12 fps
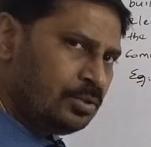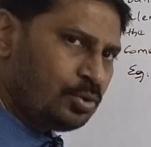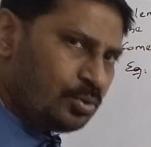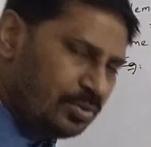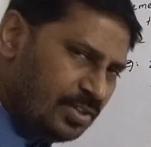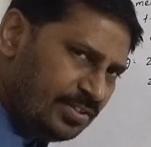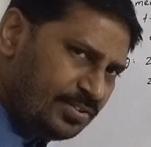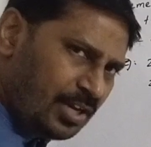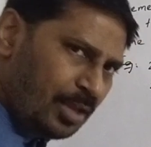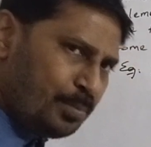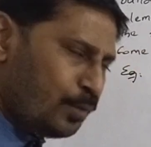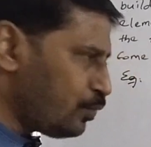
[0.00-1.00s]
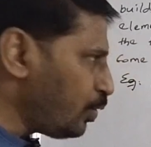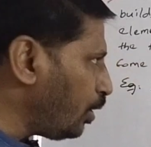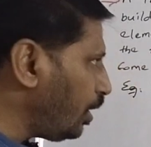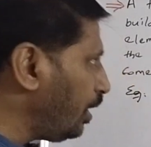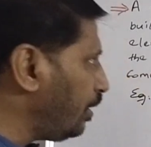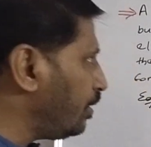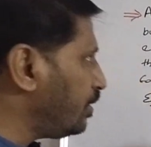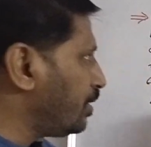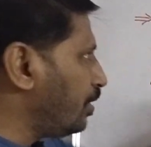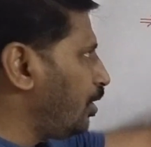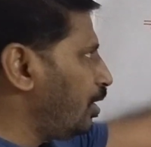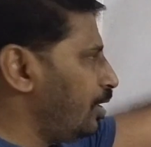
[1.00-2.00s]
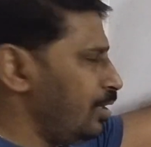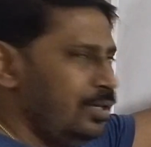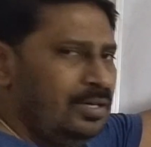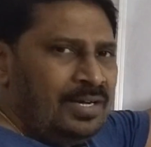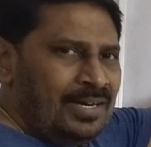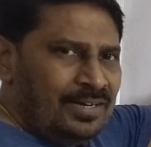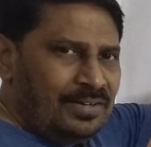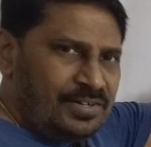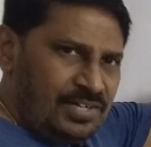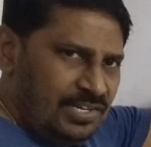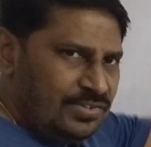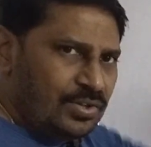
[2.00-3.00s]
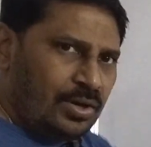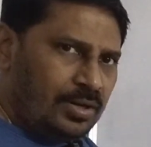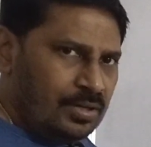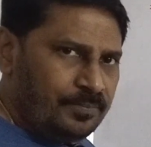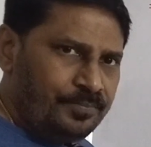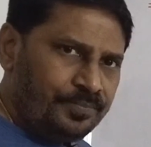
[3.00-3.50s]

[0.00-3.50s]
So this type of sorting, it is called a tree sort.